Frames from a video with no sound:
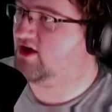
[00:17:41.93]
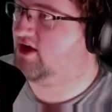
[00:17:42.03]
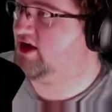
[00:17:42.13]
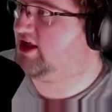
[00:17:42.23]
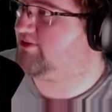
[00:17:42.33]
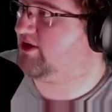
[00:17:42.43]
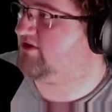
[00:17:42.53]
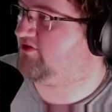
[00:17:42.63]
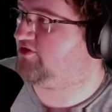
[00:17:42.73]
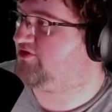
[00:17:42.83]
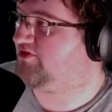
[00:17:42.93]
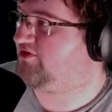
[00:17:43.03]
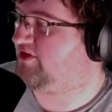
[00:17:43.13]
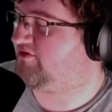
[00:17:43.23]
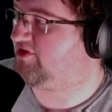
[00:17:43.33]
Spotting a few
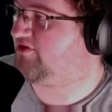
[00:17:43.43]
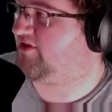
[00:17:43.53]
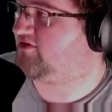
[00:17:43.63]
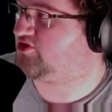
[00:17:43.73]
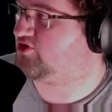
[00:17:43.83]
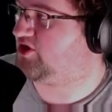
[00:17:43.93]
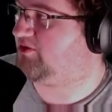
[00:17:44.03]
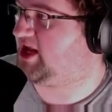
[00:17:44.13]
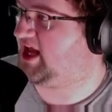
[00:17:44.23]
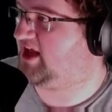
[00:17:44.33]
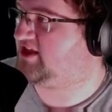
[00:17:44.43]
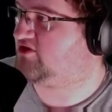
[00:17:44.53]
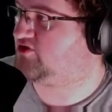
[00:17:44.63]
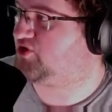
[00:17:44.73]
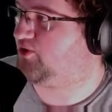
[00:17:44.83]
of the survivors drilling, you made a hasty
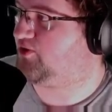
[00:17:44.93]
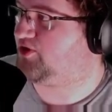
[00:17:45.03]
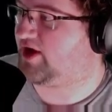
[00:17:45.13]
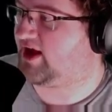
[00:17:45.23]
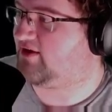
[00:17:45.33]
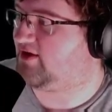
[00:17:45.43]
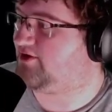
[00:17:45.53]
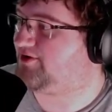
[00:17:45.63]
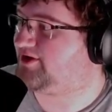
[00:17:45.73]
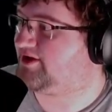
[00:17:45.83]
retreat with your gale halt.